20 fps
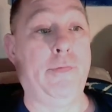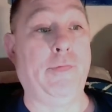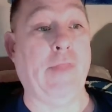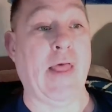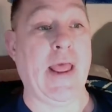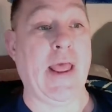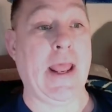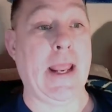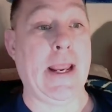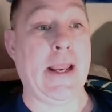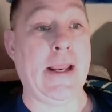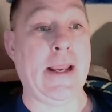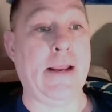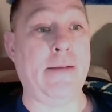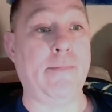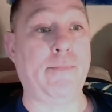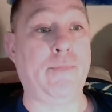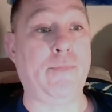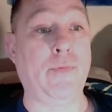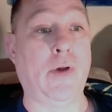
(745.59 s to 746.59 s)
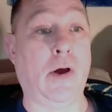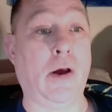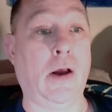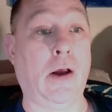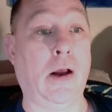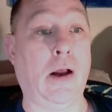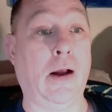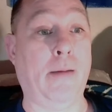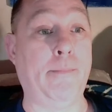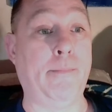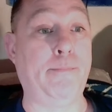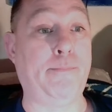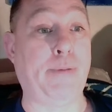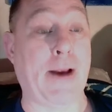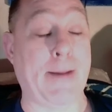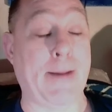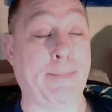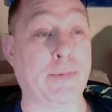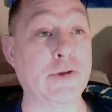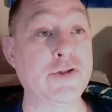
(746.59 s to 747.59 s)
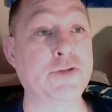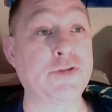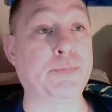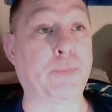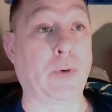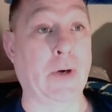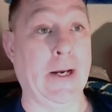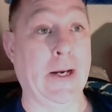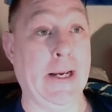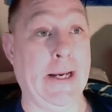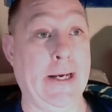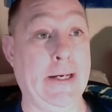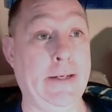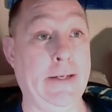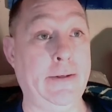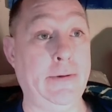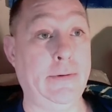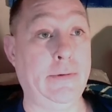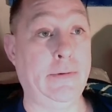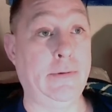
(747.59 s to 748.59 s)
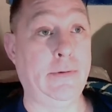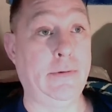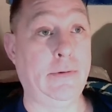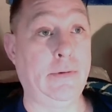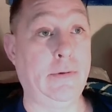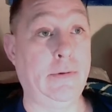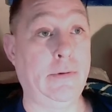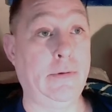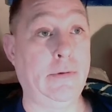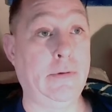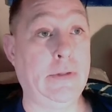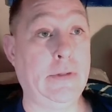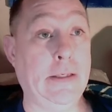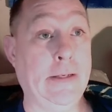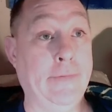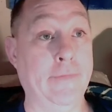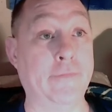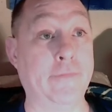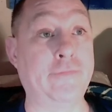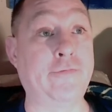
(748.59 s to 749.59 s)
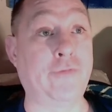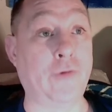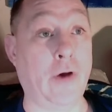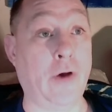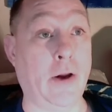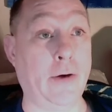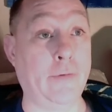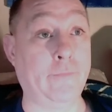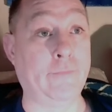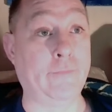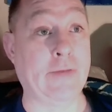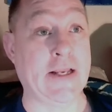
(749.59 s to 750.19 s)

they uh, pepper sprayed in the front.